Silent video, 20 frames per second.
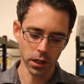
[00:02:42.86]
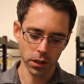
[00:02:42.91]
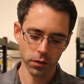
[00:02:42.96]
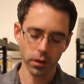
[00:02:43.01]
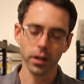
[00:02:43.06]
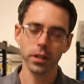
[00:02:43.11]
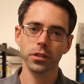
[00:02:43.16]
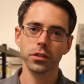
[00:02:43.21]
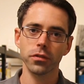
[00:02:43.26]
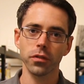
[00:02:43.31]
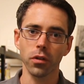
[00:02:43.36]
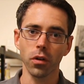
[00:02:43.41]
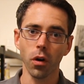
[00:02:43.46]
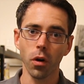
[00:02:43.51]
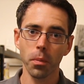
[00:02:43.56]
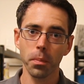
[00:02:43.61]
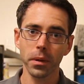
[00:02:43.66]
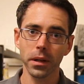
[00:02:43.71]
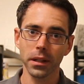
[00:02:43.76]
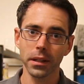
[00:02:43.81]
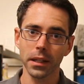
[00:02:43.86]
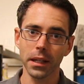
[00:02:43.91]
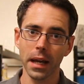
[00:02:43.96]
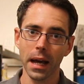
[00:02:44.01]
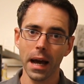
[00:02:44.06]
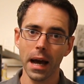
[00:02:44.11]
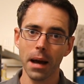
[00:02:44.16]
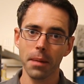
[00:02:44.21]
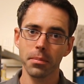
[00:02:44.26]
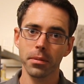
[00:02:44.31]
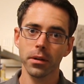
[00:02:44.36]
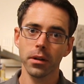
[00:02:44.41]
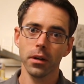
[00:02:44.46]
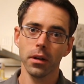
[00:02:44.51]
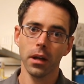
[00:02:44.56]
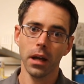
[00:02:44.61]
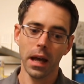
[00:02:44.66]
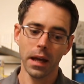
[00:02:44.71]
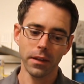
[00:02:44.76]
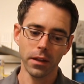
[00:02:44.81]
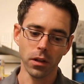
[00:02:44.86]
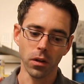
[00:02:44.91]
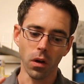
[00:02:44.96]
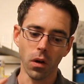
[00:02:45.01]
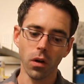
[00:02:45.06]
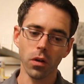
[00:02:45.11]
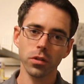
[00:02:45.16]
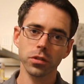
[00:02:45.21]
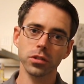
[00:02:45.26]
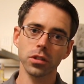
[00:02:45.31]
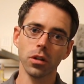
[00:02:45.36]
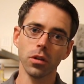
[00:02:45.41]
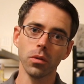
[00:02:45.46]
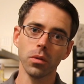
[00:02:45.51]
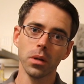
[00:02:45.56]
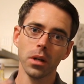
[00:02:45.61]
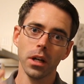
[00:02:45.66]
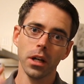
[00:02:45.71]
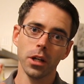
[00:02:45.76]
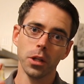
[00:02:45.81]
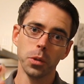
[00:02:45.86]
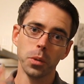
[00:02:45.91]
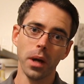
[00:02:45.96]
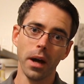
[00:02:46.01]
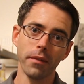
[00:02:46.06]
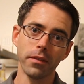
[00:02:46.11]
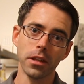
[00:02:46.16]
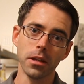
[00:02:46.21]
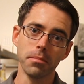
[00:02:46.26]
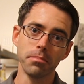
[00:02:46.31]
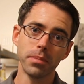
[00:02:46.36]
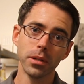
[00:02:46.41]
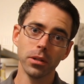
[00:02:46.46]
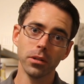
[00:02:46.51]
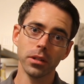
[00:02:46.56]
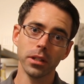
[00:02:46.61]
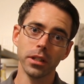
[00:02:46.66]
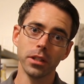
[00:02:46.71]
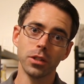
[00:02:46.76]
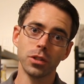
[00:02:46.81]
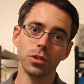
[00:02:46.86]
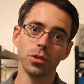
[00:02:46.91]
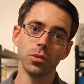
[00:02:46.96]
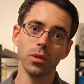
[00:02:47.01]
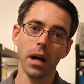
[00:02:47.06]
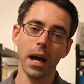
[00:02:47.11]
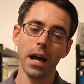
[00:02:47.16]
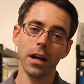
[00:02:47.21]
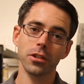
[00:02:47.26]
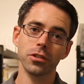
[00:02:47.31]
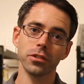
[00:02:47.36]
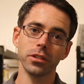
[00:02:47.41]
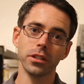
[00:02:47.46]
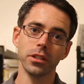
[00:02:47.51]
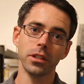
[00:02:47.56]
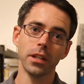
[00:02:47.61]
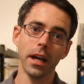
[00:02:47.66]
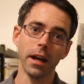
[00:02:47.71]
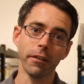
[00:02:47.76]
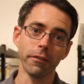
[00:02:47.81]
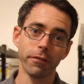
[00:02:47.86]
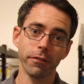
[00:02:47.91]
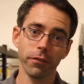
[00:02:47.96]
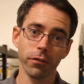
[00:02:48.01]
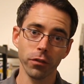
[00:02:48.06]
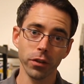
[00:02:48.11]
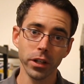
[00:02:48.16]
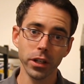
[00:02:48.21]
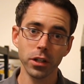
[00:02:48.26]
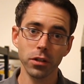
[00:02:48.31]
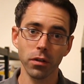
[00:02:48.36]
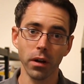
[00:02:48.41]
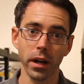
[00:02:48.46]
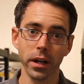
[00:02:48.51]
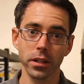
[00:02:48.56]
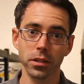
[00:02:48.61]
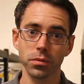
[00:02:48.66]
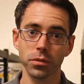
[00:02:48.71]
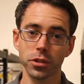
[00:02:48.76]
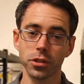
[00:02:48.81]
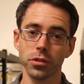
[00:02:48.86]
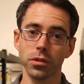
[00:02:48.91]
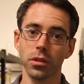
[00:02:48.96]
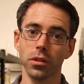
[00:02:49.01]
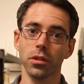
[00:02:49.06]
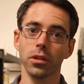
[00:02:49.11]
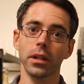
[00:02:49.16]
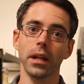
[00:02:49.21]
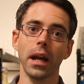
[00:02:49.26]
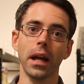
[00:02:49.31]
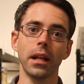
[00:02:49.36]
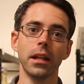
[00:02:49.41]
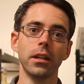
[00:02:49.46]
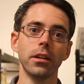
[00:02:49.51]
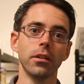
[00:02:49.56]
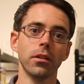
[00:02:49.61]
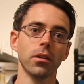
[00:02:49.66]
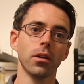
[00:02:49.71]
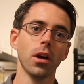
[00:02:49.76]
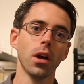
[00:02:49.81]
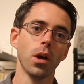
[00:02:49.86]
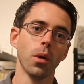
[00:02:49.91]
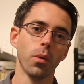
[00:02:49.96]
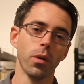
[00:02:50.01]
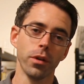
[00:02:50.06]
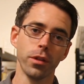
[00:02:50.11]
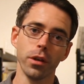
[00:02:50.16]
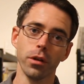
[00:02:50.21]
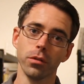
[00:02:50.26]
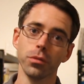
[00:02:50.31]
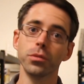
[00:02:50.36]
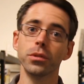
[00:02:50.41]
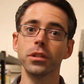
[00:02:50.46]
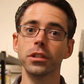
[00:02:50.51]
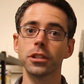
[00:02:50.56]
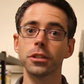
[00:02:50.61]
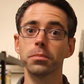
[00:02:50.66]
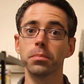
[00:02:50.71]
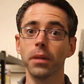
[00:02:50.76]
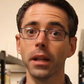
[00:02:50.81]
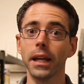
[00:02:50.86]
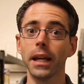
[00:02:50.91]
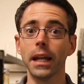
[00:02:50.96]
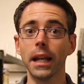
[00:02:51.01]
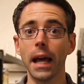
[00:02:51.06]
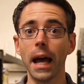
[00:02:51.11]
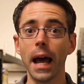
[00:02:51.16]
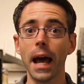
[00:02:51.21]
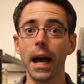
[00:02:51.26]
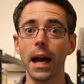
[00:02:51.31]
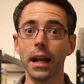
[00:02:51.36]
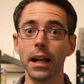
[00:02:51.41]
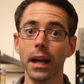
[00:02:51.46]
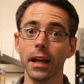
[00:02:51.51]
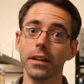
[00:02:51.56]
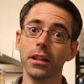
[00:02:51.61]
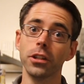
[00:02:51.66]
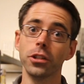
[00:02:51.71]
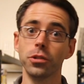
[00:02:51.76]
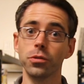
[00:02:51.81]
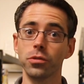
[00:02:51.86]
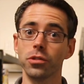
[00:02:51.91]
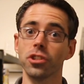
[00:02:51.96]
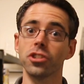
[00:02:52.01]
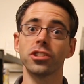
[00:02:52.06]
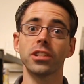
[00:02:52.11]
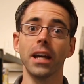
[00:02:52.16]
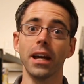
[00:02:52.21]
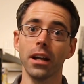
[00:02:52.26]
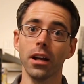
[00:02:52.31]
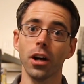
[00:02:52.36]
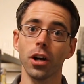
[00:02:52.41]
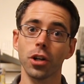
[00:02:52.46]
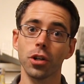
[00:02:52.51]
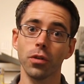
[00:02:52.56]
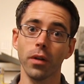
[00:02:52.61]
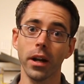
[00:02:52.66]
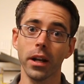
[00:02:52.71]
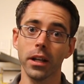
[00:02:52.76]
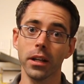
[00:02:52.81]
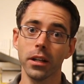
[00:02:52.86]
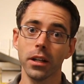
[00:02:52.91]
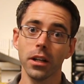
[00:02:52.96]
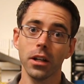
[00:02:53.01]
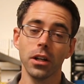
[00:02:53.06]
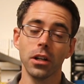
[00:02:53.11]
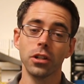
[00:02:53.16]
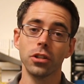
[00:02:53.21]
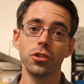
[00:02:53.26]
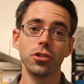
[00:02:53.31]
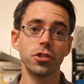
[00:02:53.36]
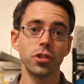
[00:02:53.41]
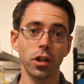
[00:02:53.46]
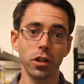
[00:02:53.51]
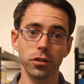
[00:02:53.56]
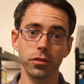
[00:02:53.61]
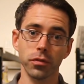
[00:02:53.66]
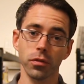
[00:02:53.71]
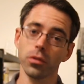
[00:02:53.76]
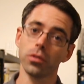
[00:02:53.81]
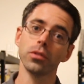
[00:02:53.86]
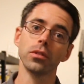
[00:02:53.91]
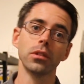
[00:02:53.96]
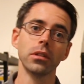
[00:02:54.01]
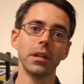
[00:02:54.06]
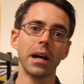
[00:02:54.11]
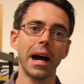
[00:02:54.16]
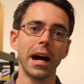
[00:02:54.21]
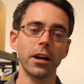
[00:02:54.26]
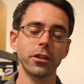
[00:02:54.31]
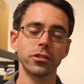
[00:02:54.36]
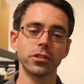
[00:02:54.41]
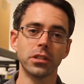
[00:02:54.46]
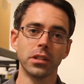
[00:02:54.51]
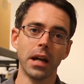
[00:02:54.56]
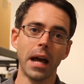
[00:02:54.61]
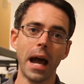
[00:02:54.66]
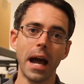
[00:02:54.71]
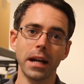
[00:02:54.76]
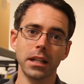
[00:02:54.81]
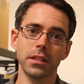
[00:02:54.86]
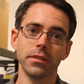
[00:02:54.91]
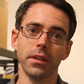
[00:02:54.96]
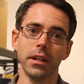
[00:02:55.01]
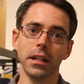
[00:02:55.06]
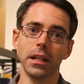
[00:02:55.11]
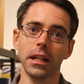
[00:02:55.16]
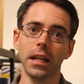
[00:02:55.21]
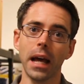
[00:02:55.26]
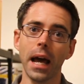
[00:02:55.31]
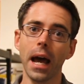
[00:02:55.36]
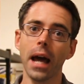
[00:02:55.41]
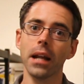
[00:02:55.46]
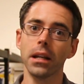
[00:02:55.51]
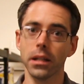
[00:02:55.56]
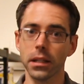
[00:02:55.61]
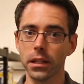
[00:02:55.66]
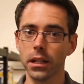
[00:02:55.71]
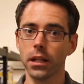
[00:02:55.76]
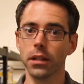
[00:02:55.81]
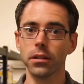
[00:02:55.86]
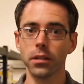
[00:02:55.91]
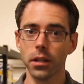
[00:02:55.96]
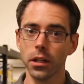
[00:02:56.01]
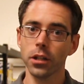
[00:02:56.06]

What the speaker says: credits for opening the app, and then also you have the ability to actually get free credits, which you can look at here, where they will display an ad, and then you just get a credit just for actually activating an ad, and then